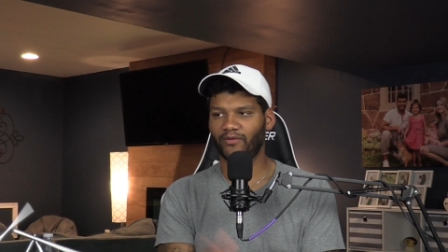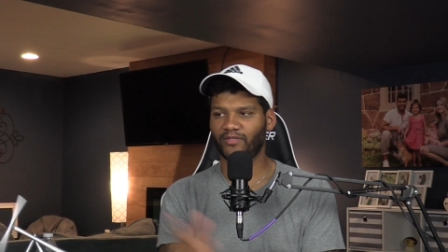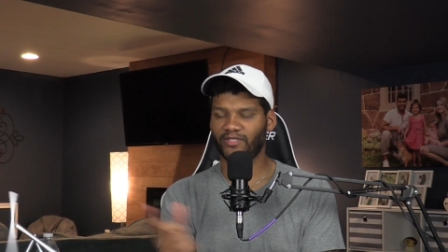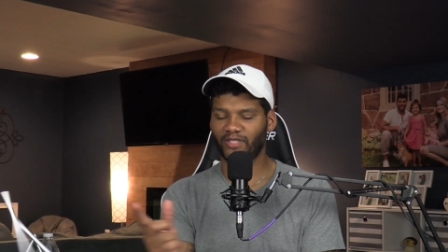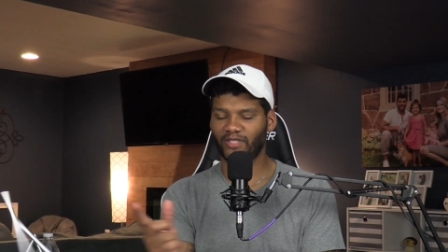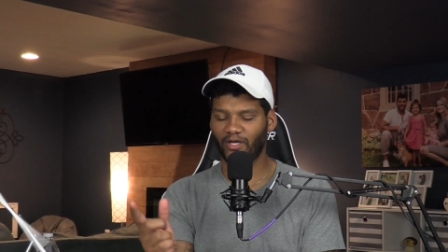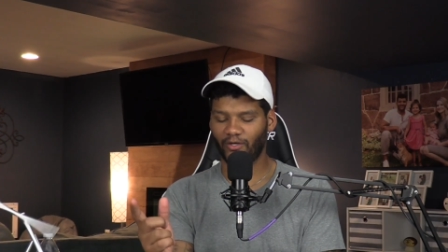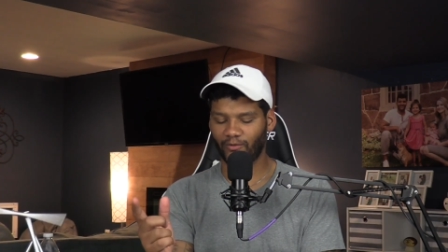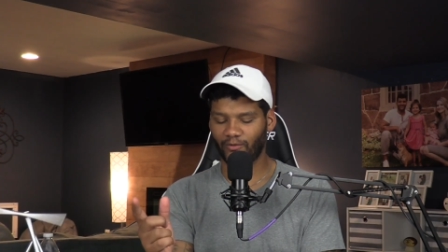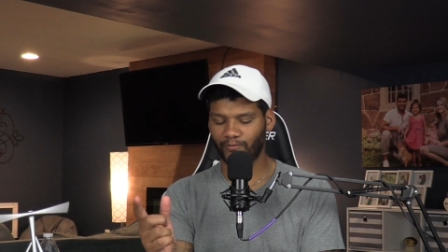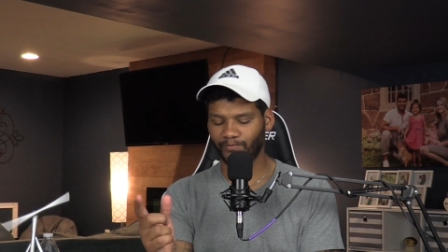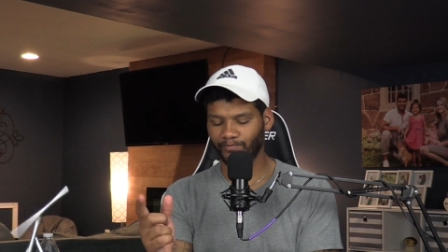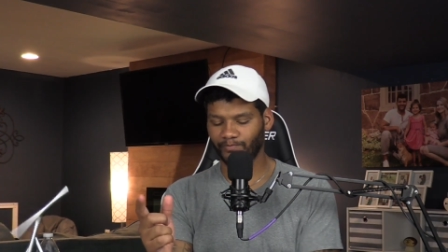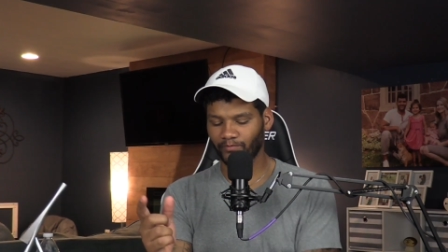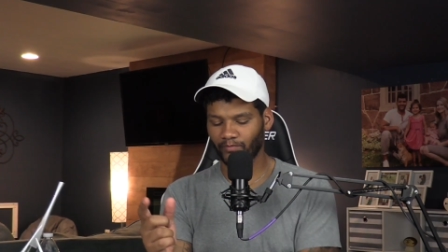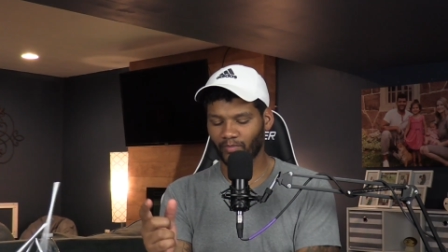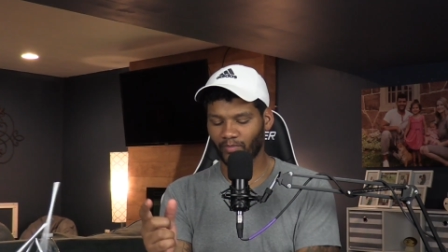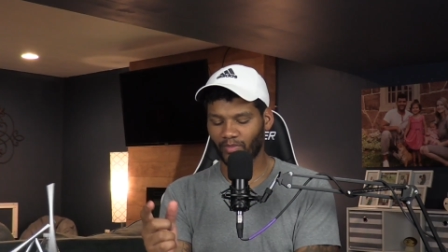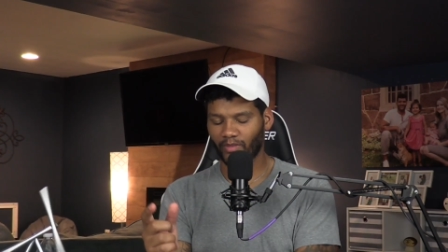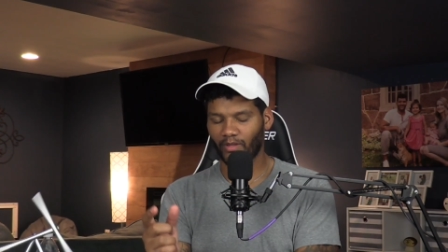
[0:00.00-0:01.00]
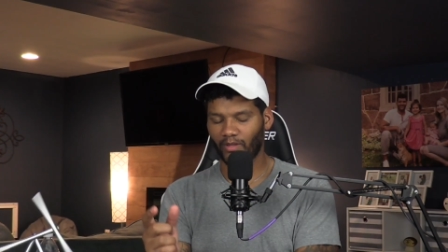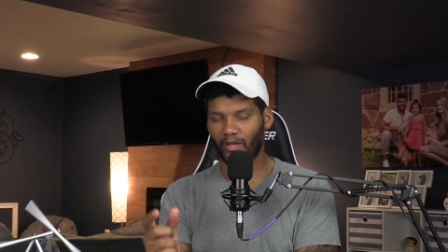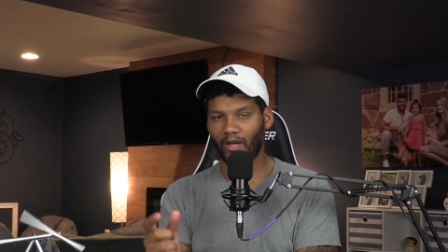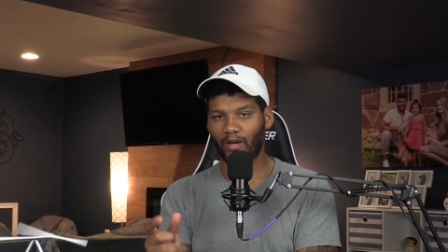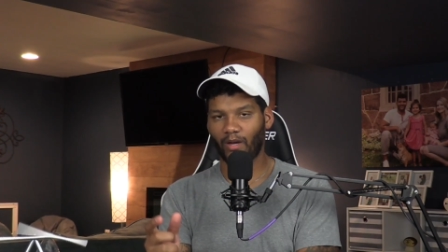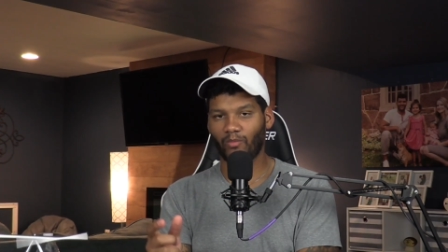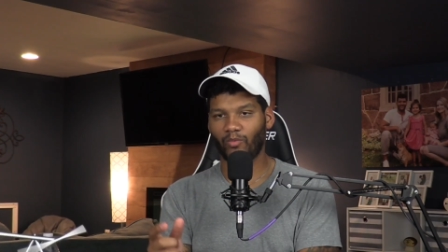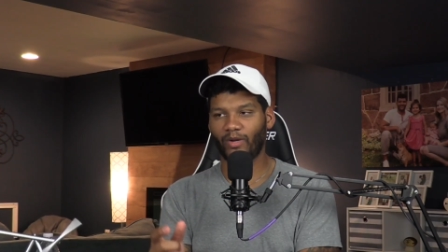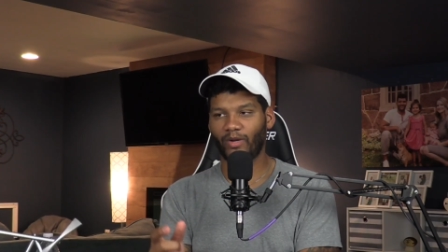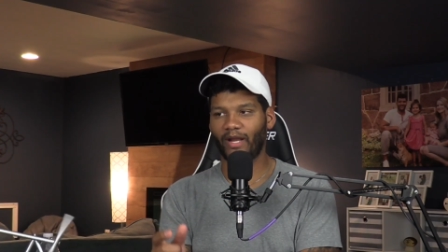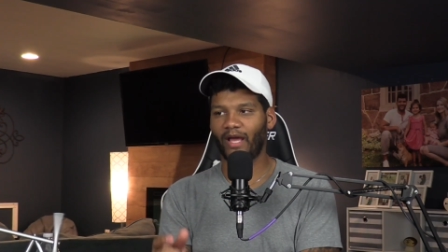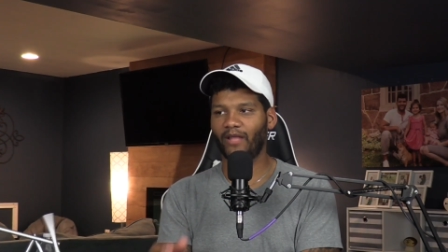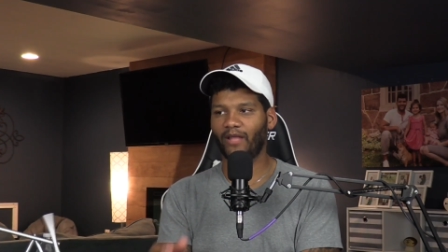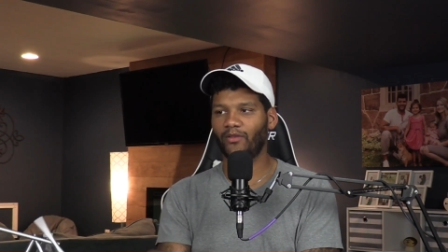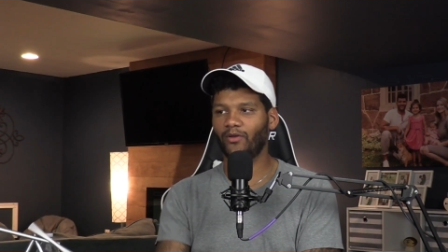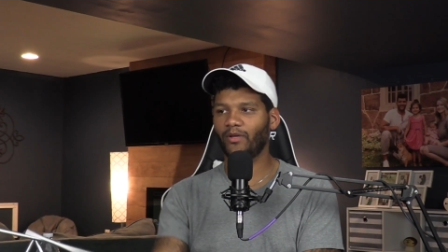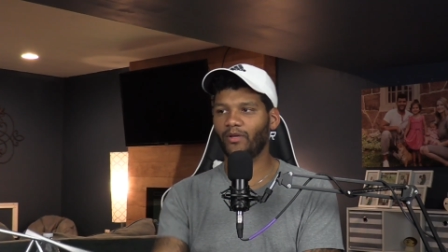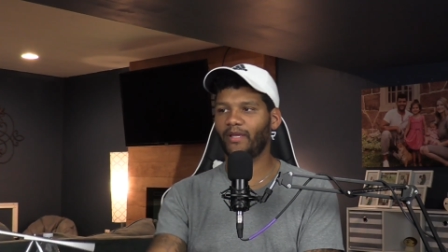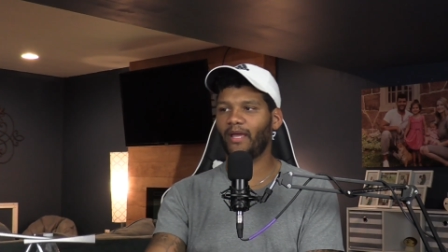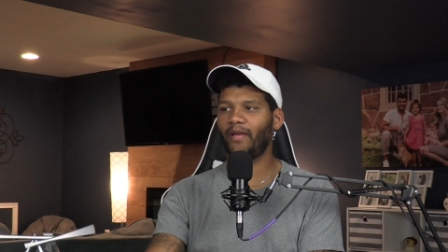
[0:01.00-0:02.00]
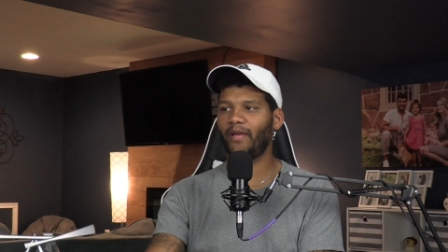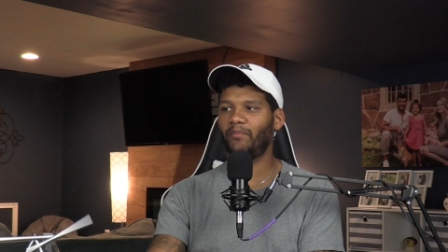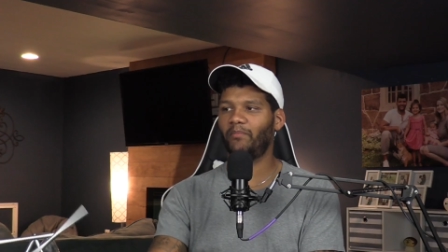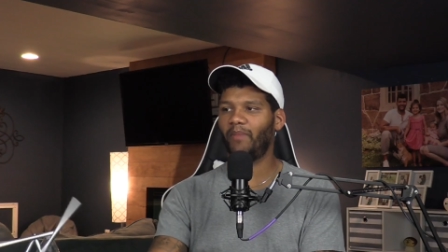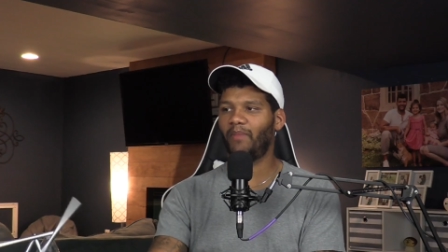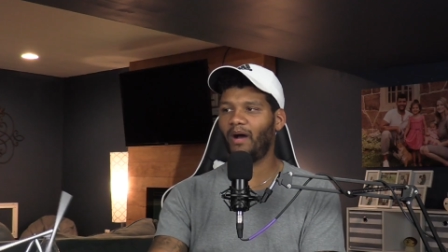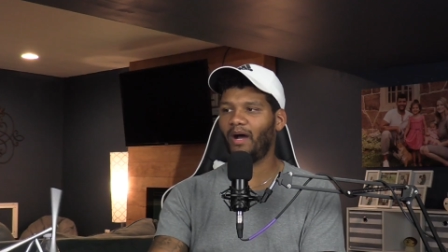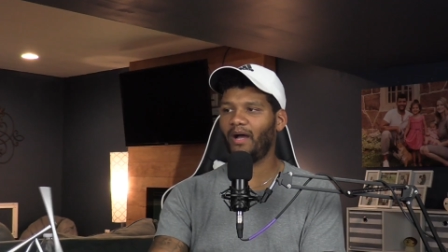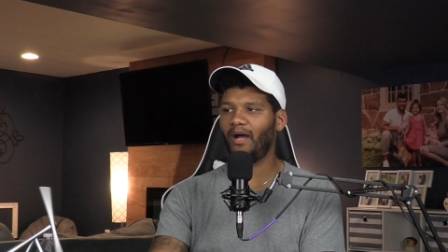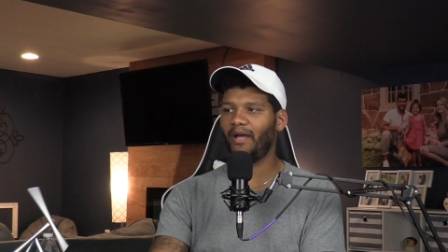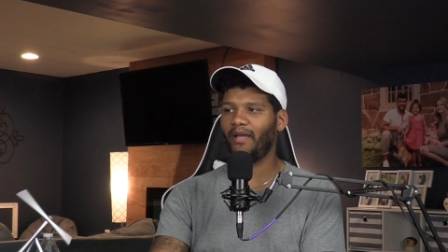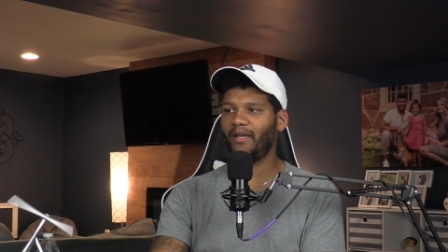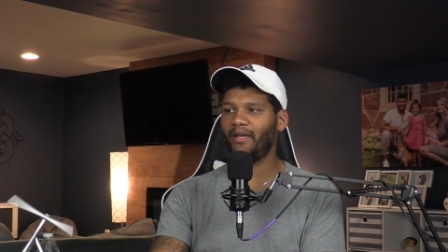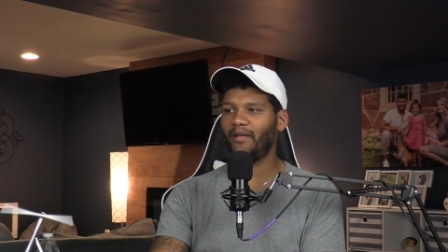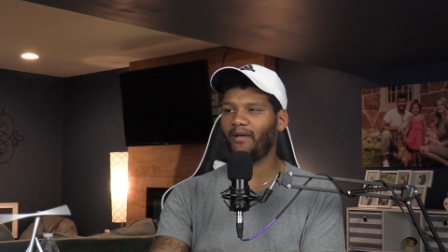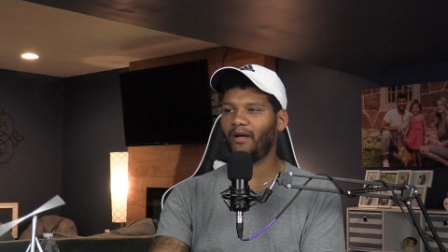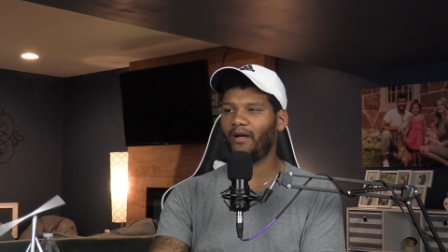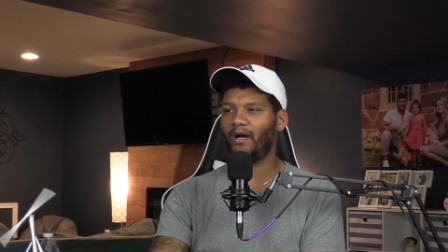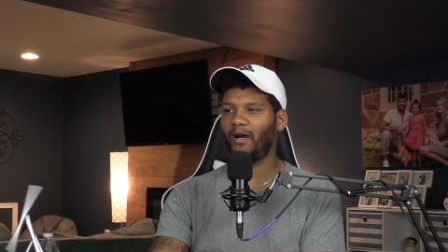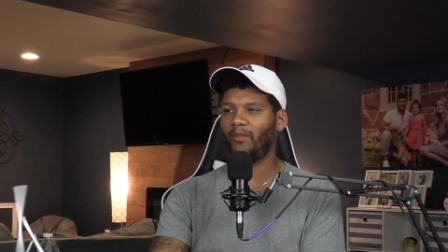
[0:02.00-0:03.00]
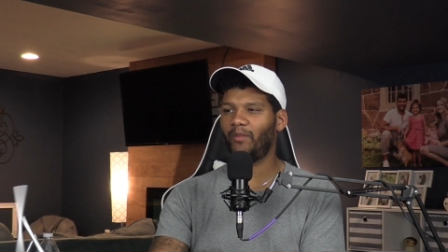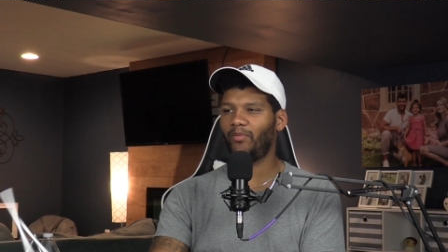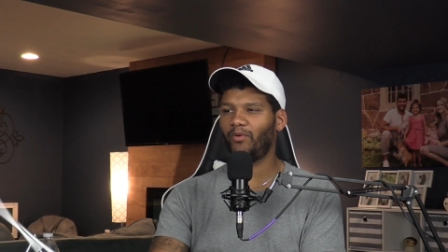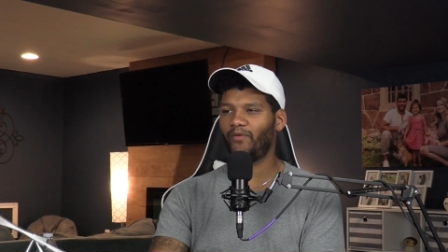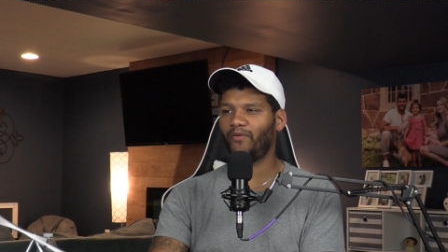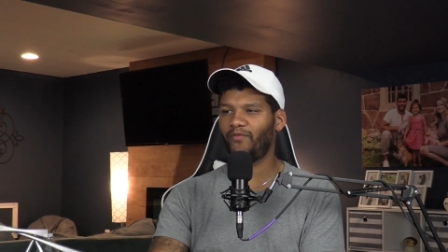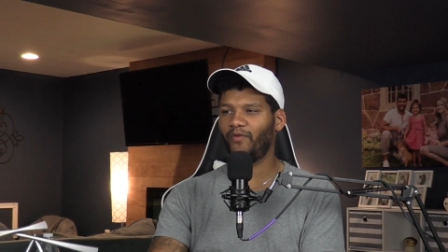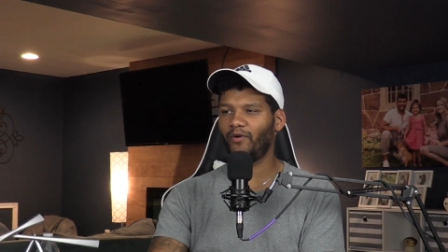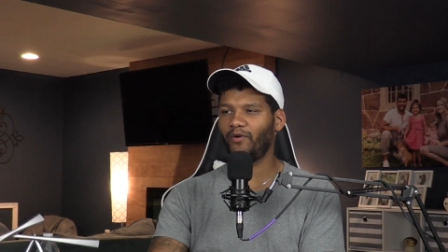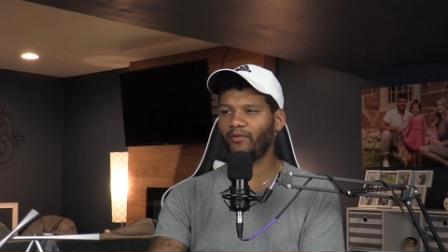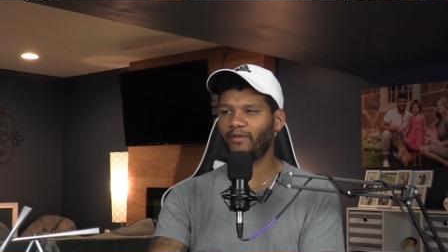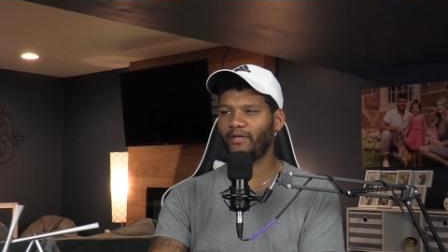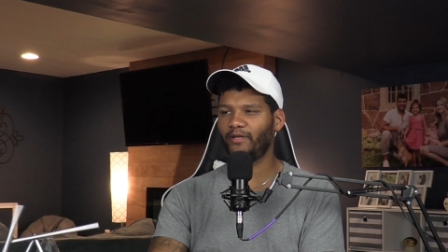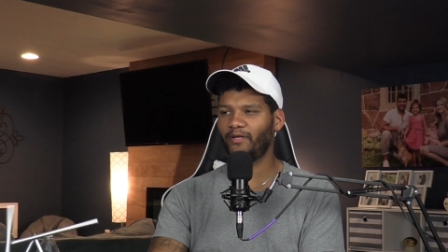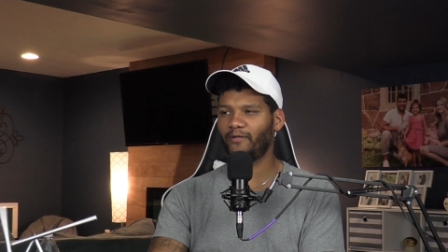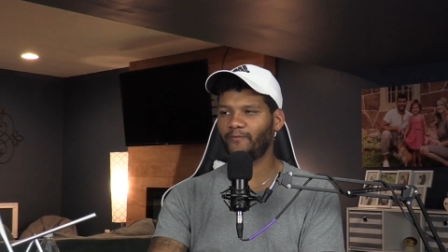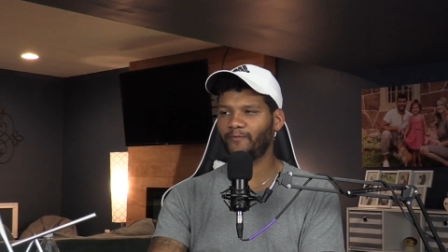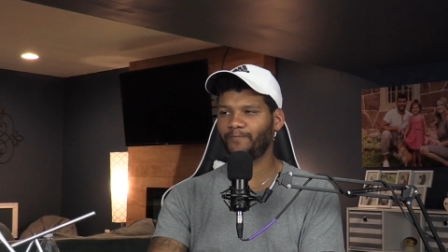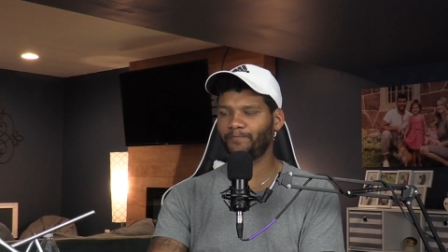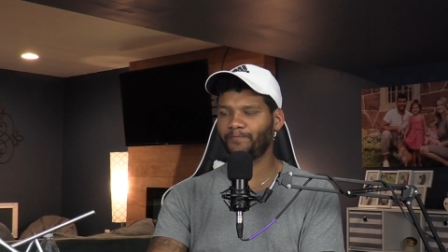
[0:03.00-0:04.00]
So um, when I look at my uh, portfolio,